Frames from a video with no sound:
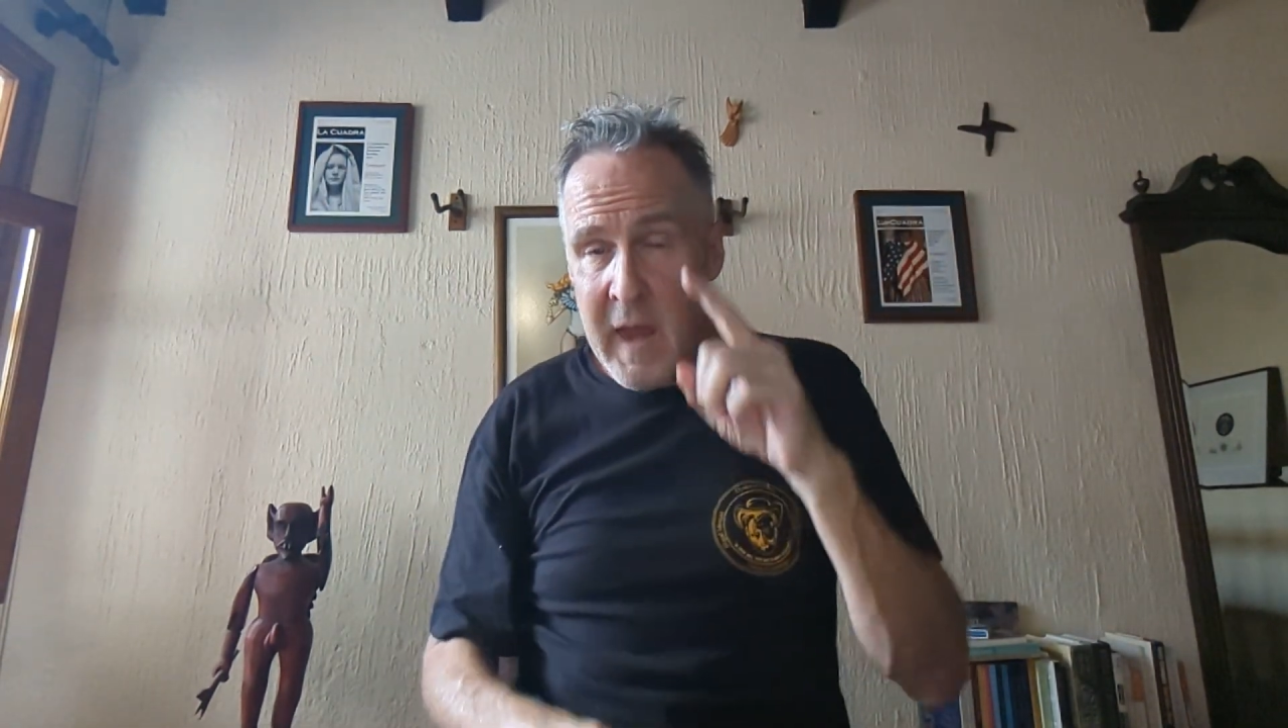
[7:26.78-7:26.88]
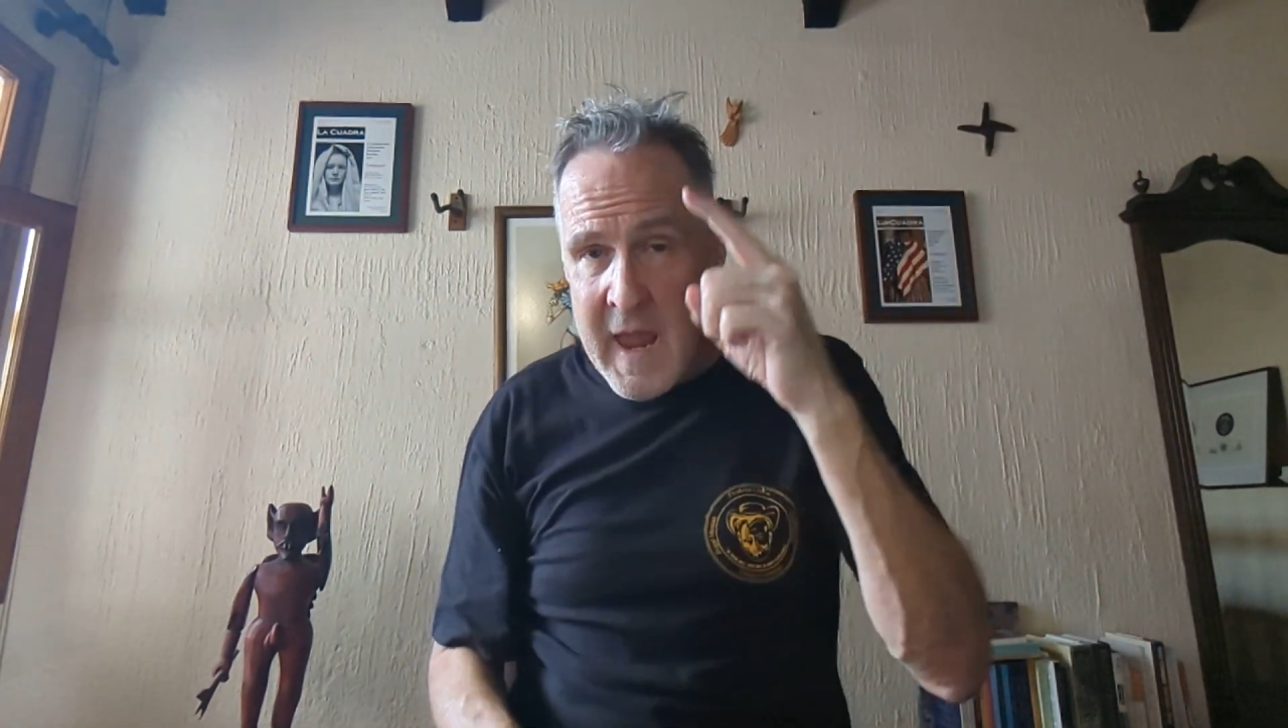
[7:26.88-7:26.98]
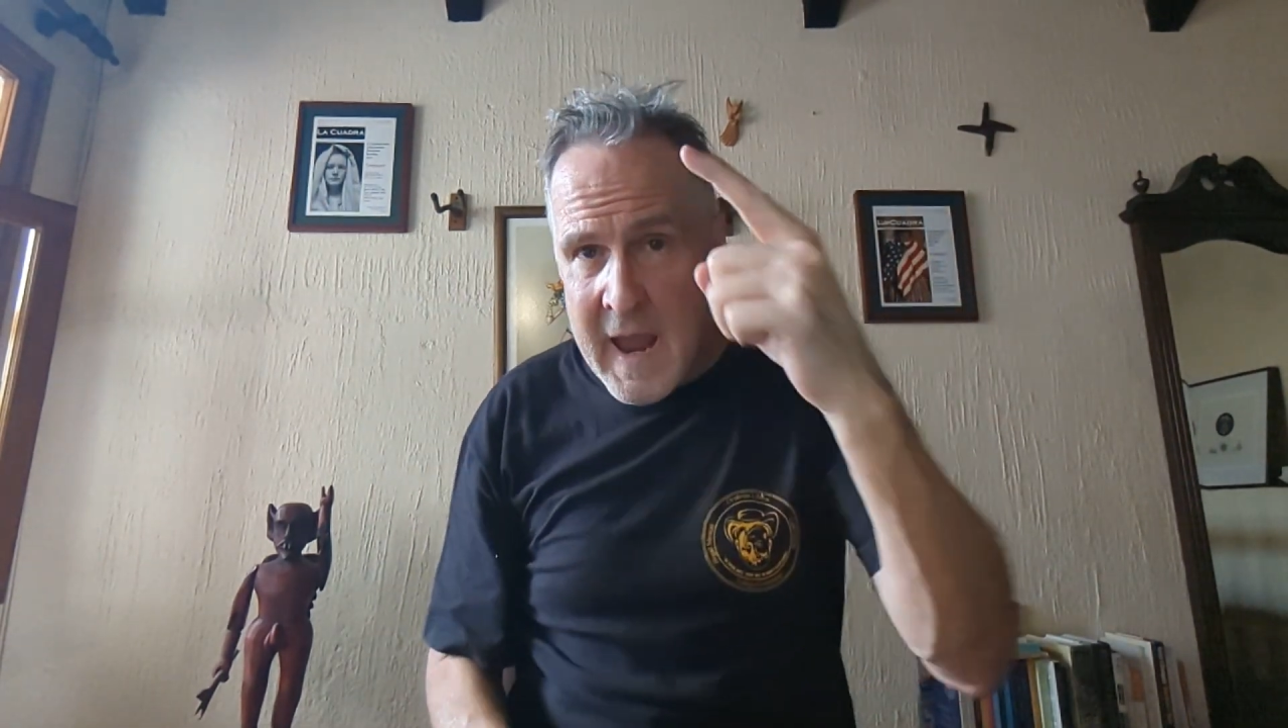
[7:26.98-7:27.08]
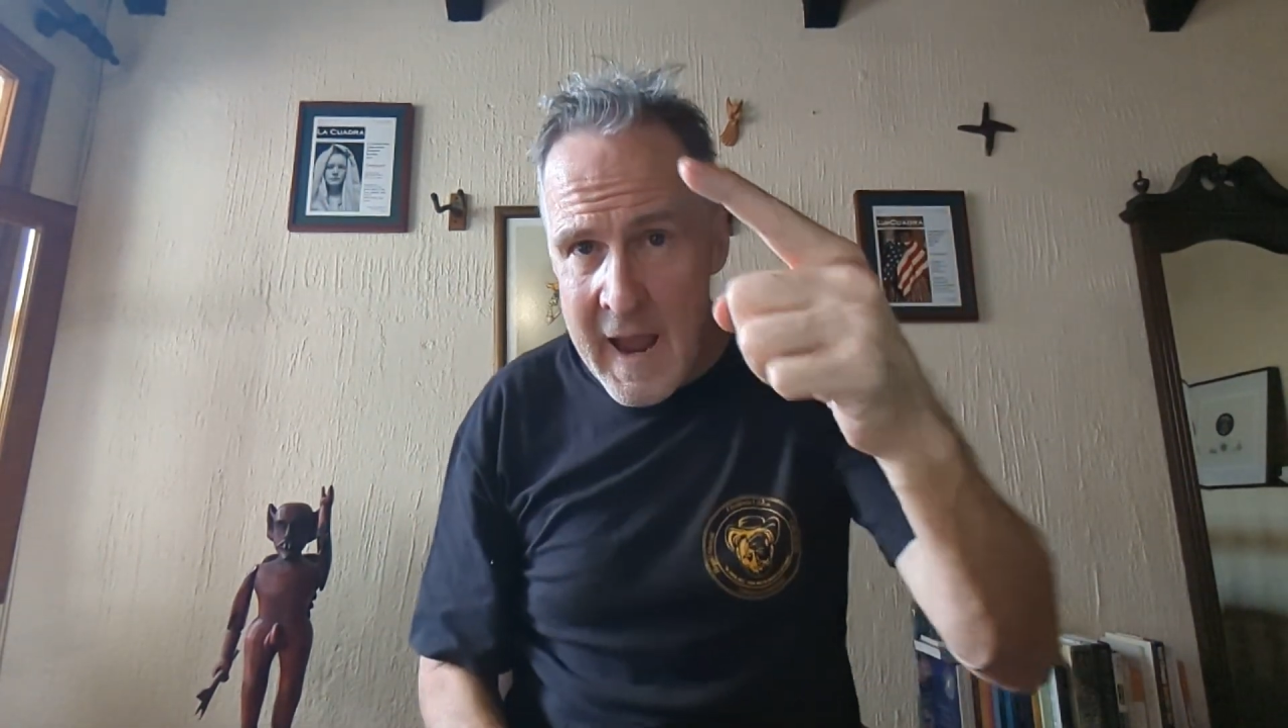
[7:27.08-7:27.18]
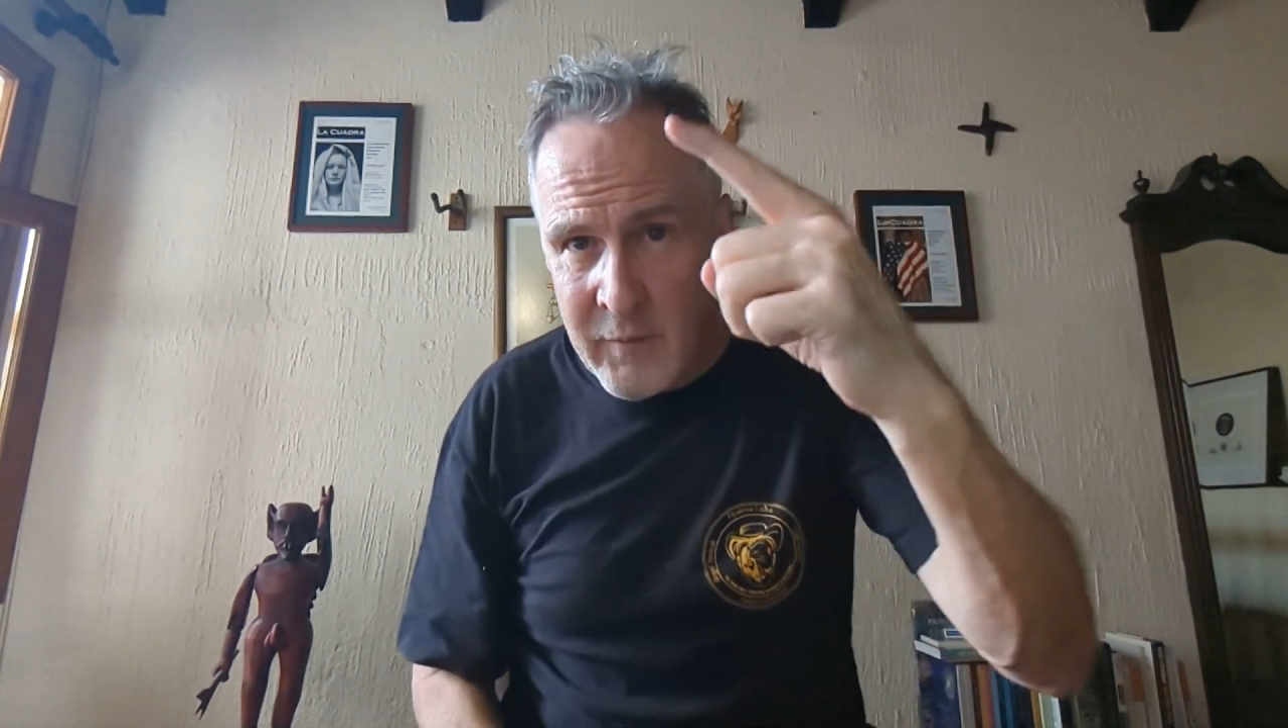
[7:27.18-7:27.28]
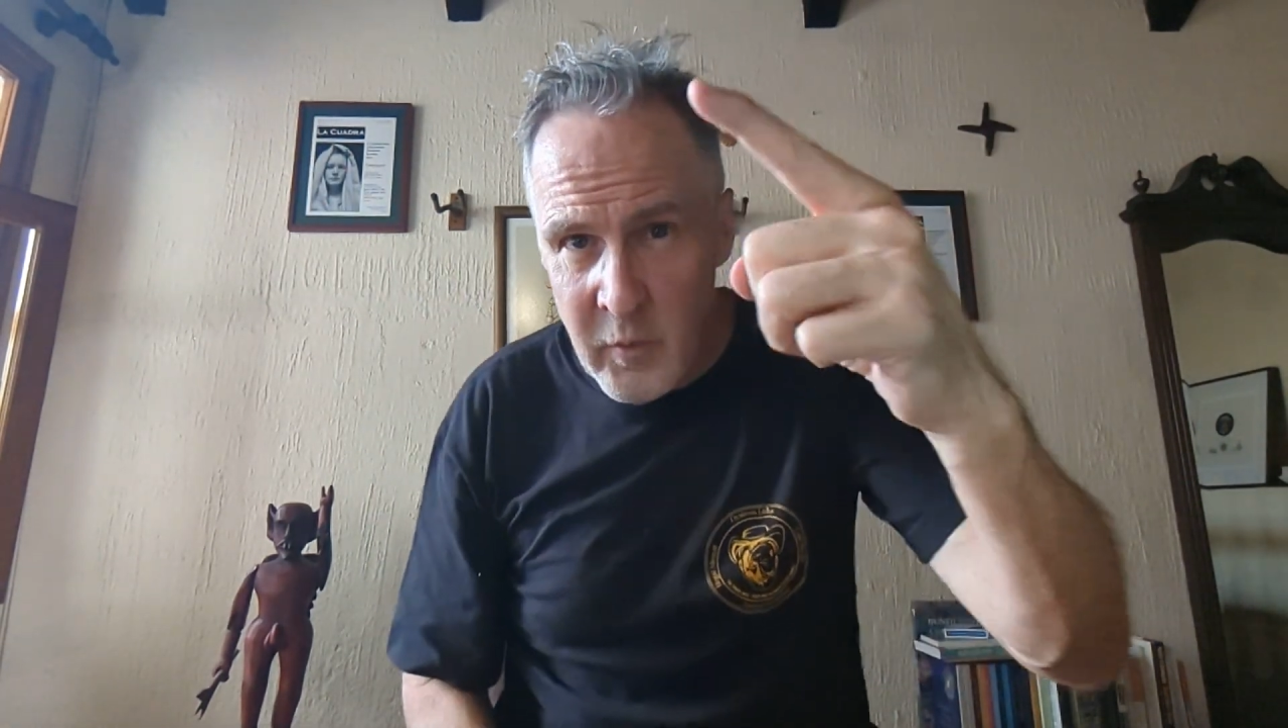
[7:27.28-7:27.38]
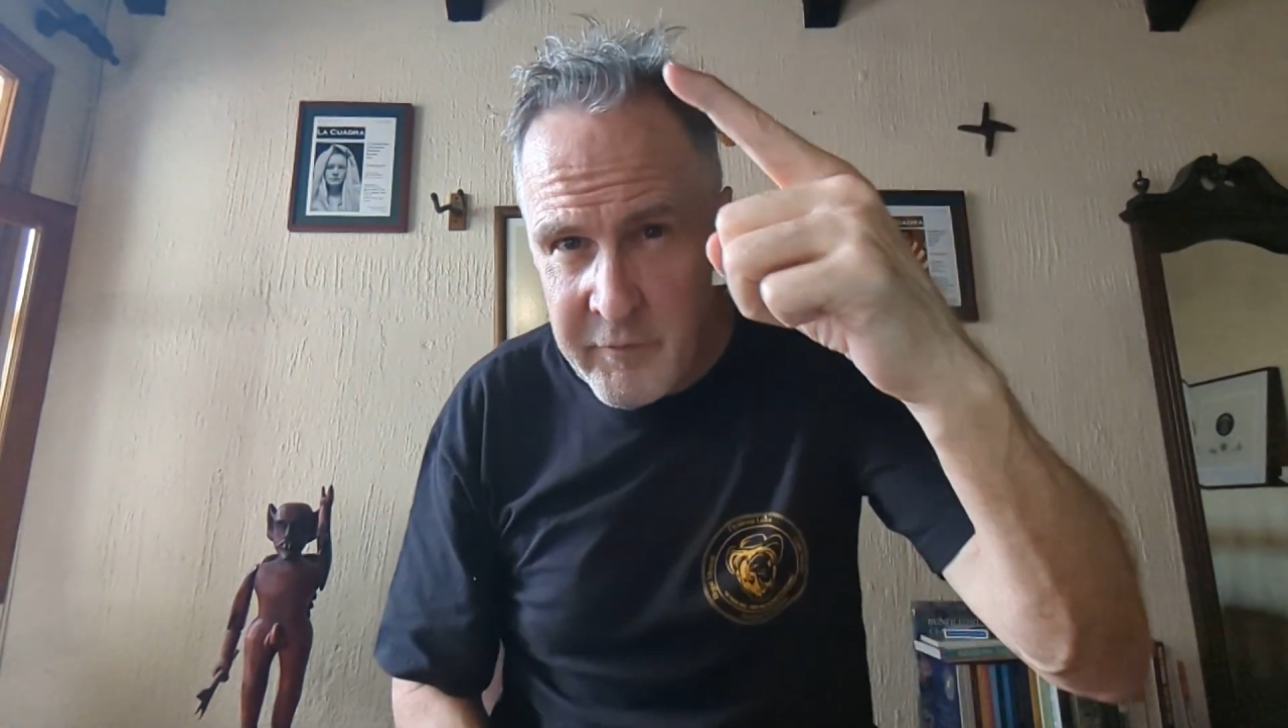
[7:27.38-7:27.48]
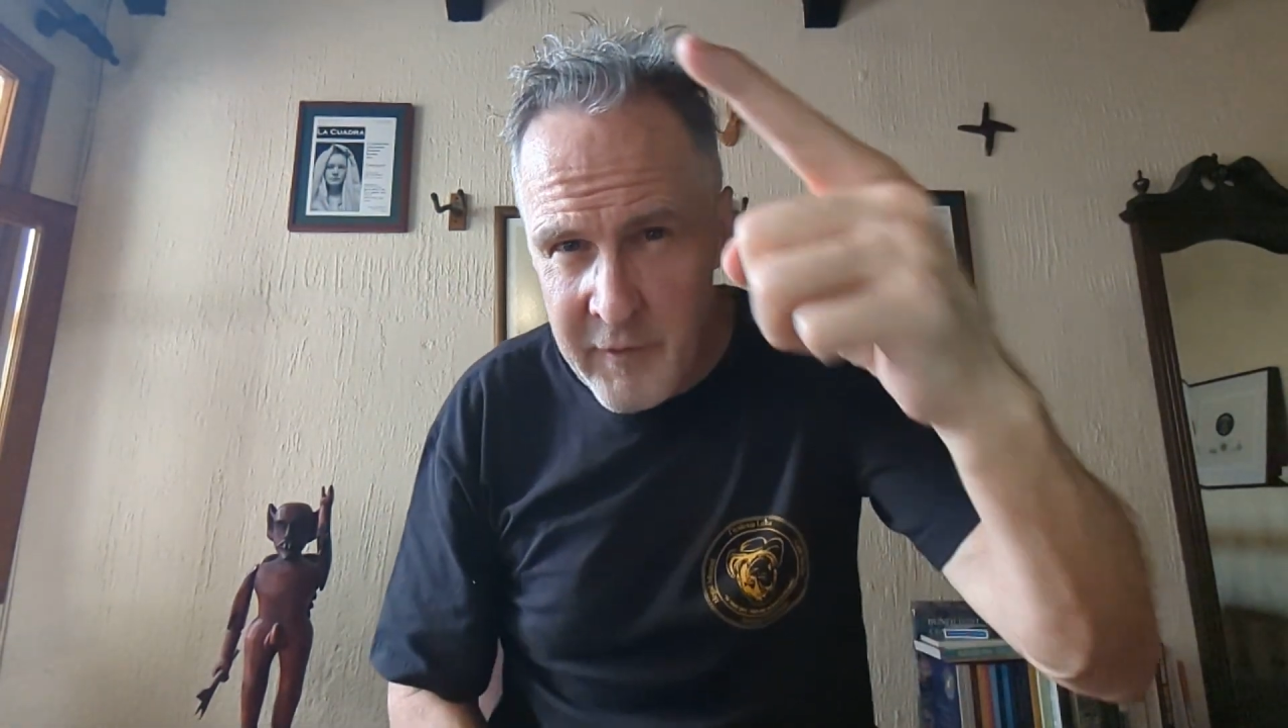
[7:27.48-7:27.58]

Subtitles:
had we